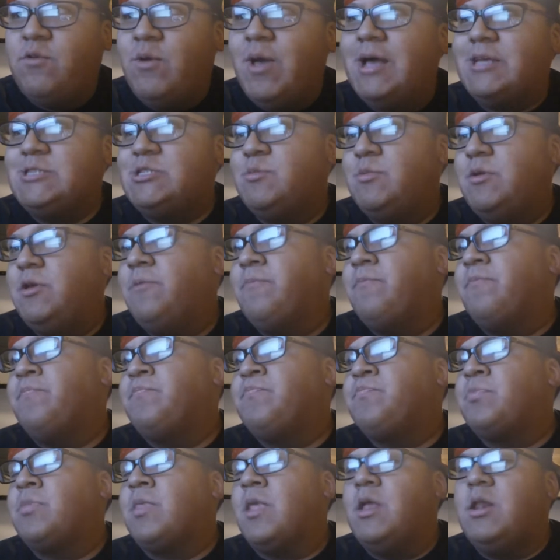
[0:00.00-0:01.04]
if you ask me.
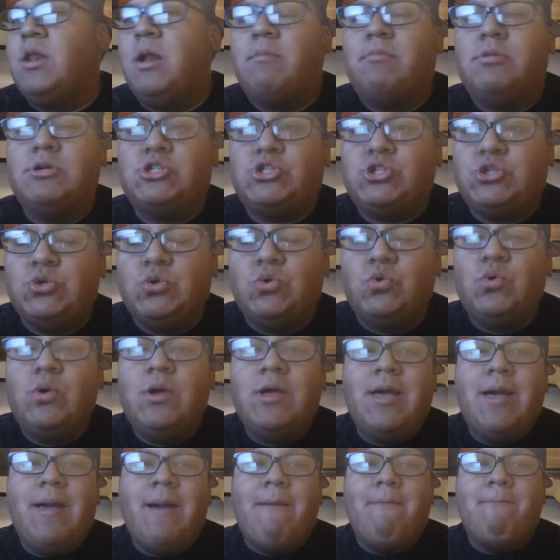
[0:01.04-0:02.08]
Number
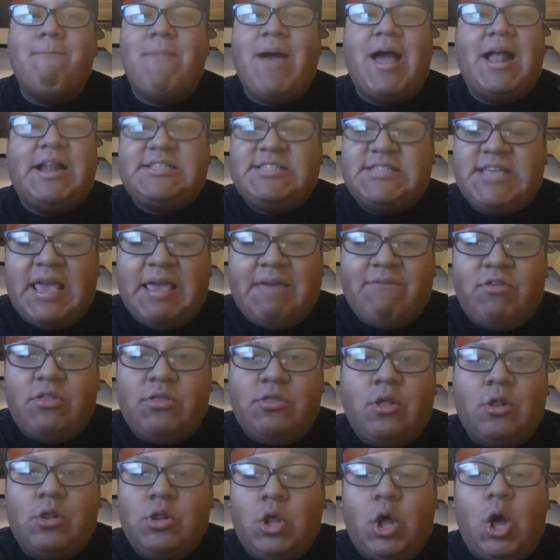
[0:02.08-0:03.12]
two, Matt
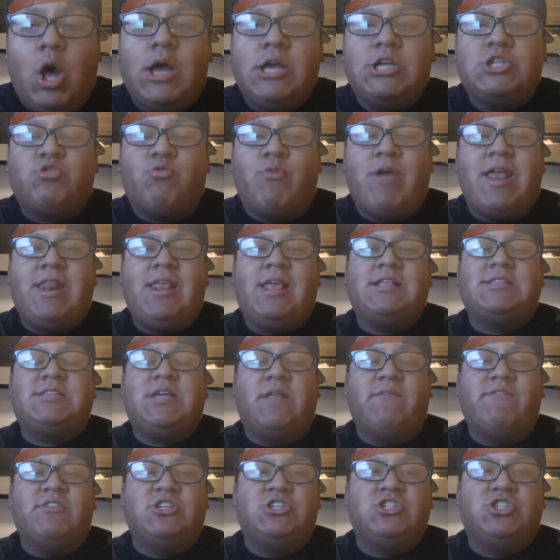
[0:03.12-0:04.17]
Taven, the longest reigning
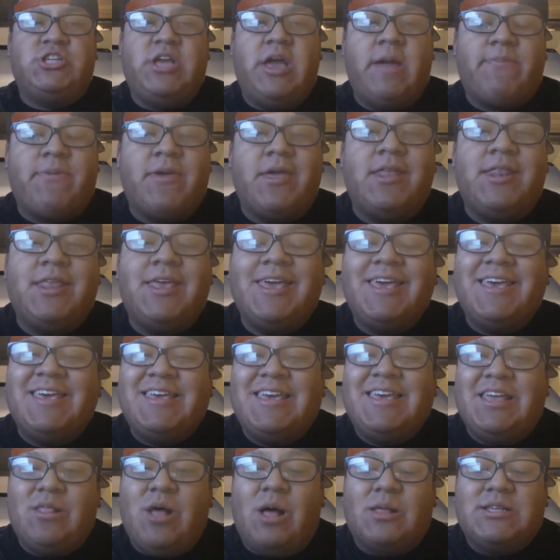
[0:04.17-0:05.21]
television champion.
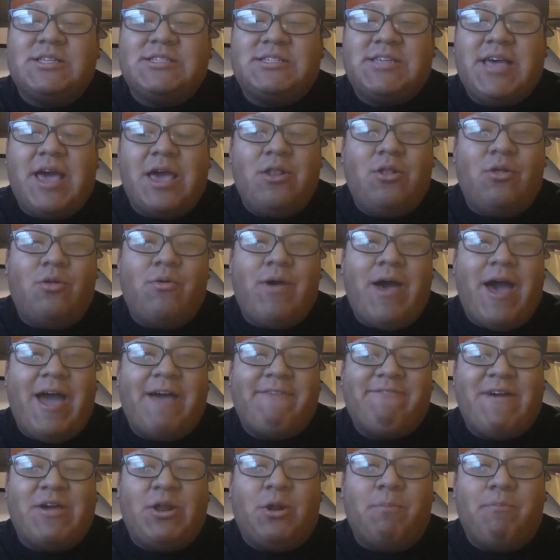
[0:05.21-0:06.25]
He lost the title
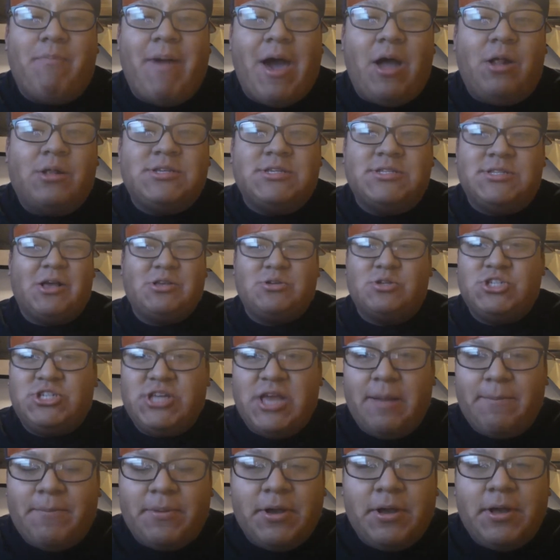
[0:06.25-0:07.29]
at Final Battle to Tommaso
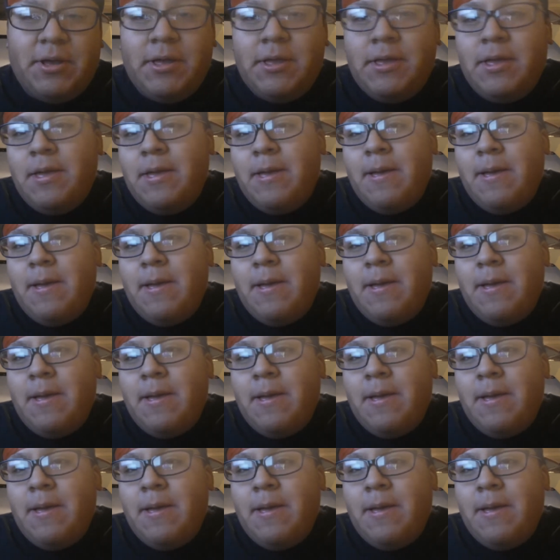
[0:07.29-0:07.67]
Ciampa.